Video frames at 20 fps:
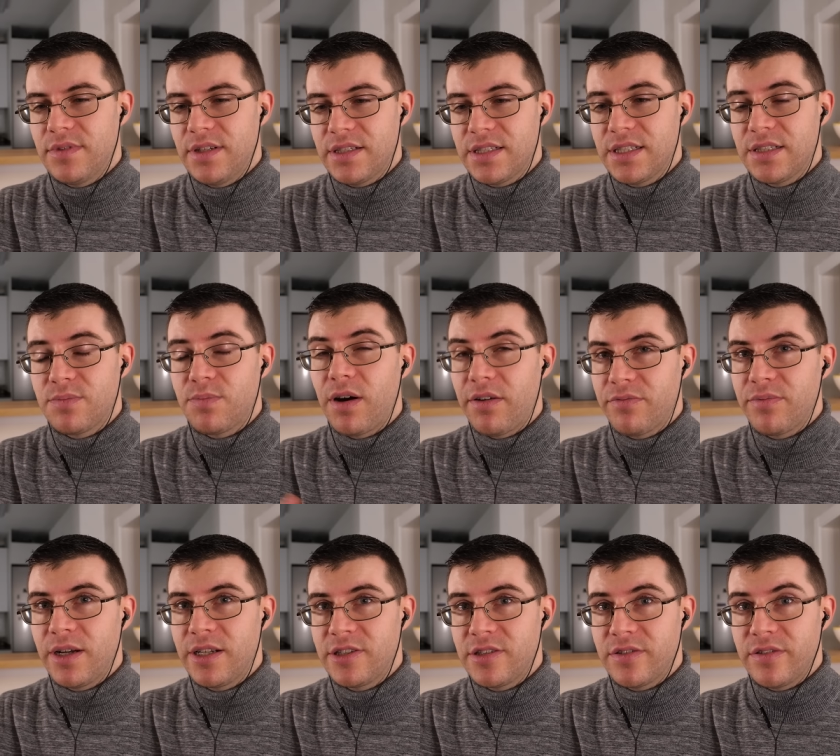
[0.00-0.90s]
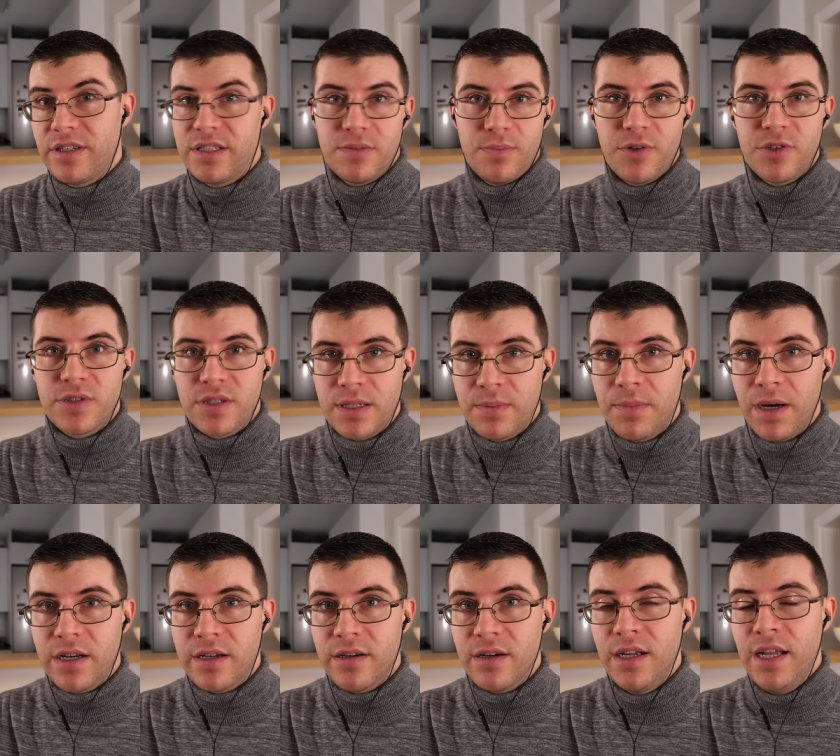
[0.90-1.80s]
Now, since puff pastry is mostly
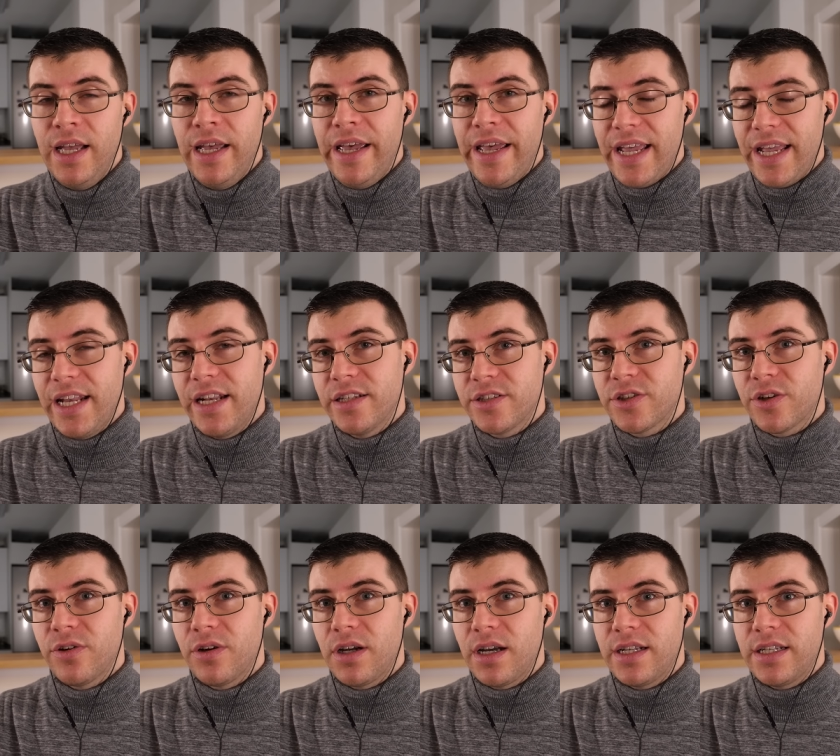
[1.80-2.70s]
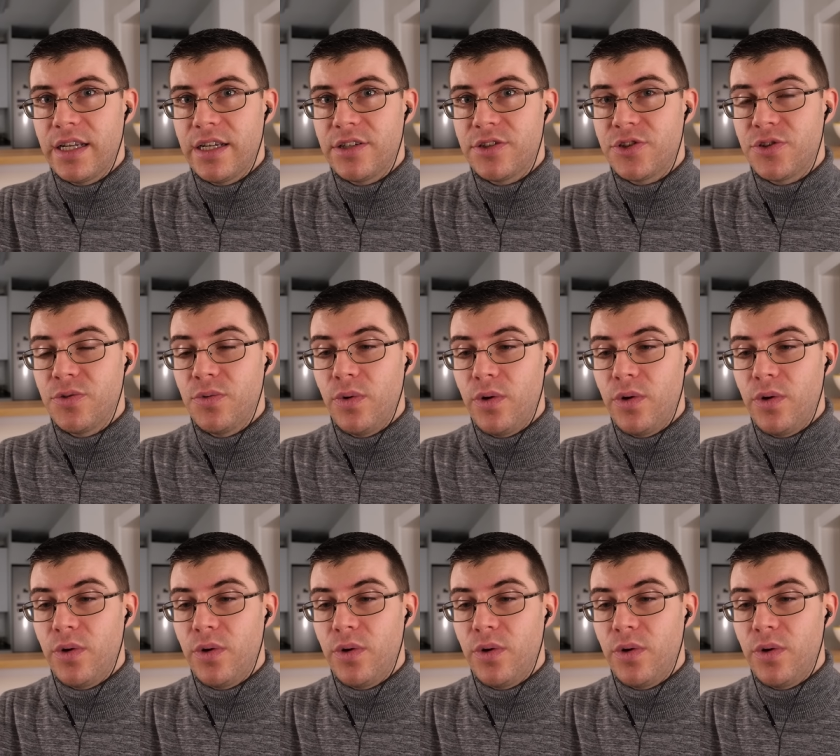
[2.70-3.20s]
butter, it is a good idea to